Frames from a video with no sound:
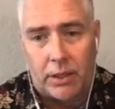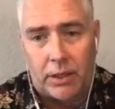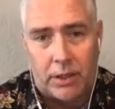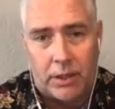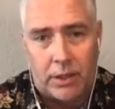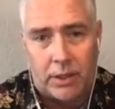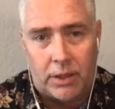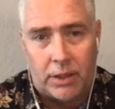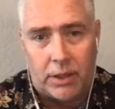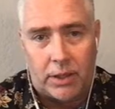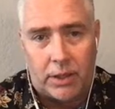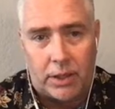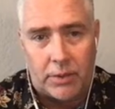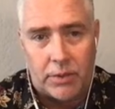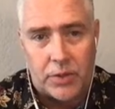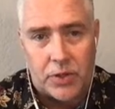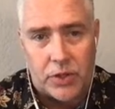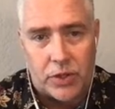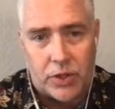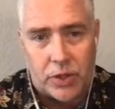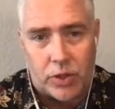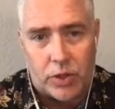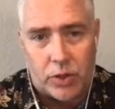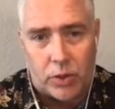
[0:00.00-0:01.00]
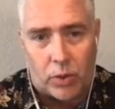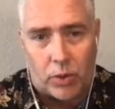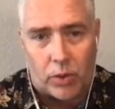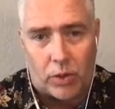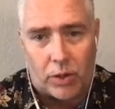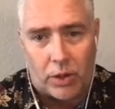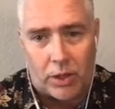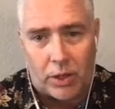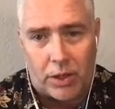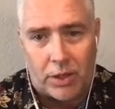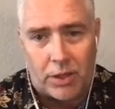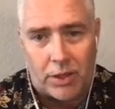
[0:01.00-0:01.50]
The surgeon,
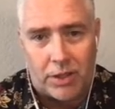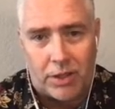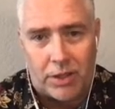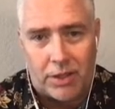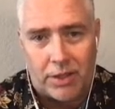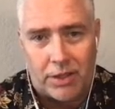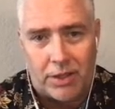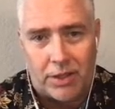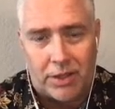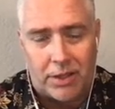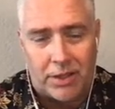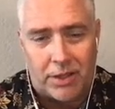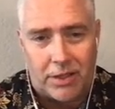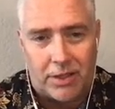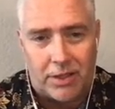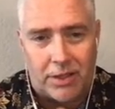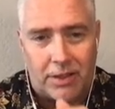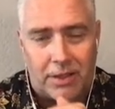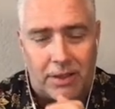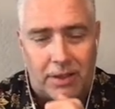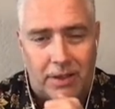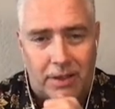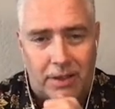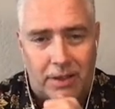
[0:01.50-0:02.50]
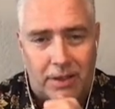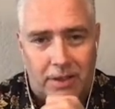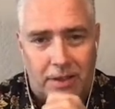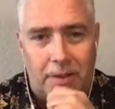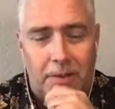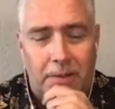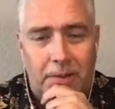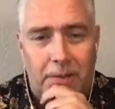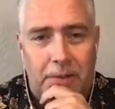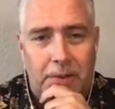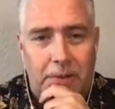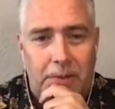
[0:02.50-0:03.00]
see, that's the thing. It's, it was
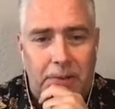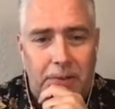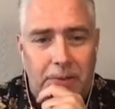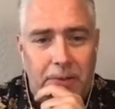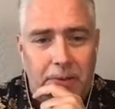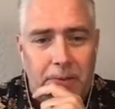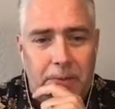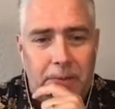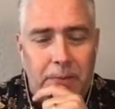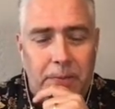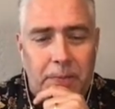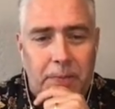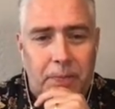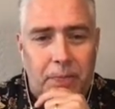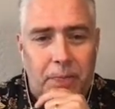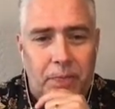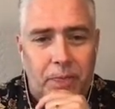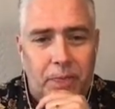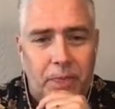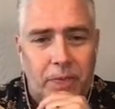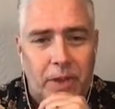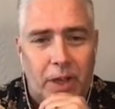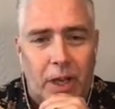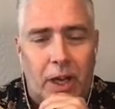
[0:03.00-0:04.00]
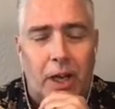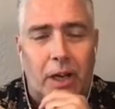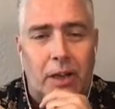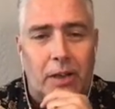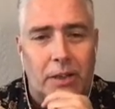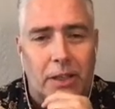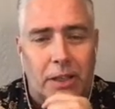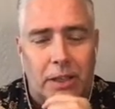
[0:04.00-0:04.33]
not, I don't know. So the surgeon,